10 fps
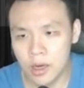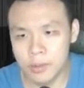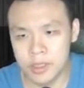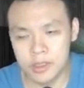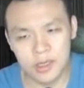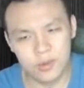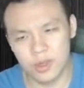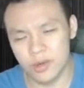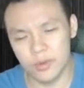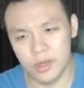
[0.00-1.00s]
He's
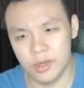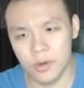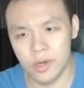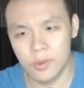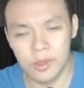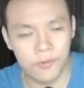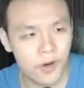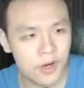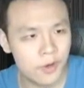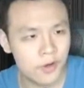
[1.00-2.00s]
really annoying when you
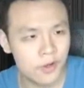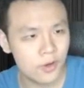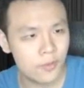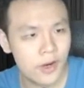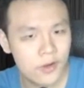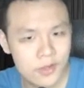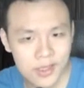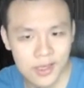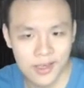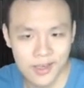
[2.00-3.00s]
find him on guild battles.
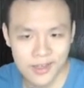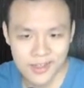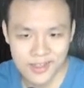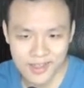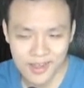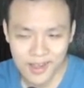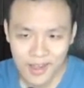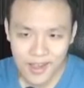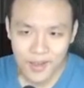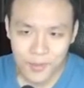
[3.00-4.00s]
Like,
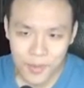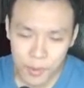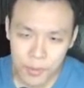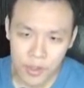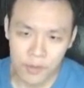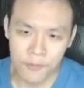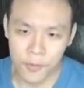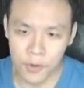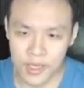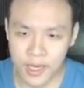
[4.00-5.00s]
people build him
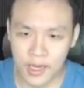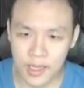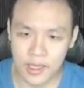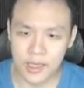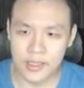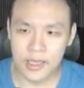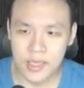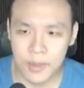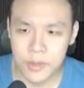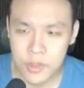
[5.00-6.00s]
full attack and he has that
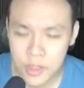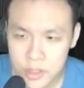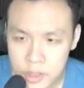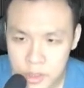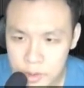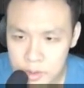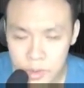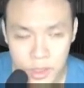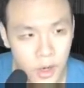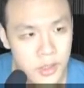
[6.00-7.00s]
damage reduction, so it's
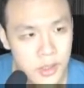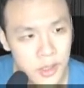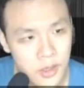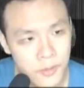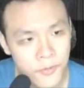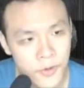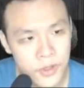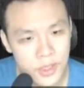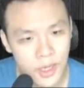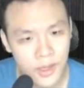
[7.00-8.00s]
really hard to kill him
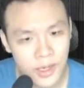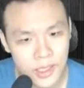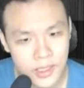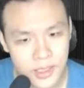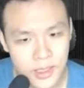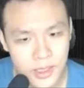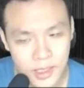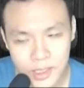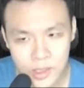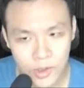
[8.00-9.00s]
first, and then he just
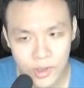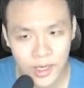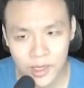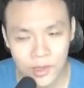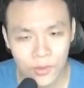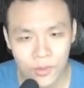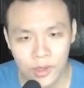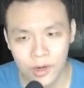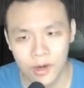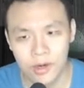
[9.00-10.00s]
starts hitting you
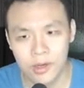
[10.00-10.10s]
really hard.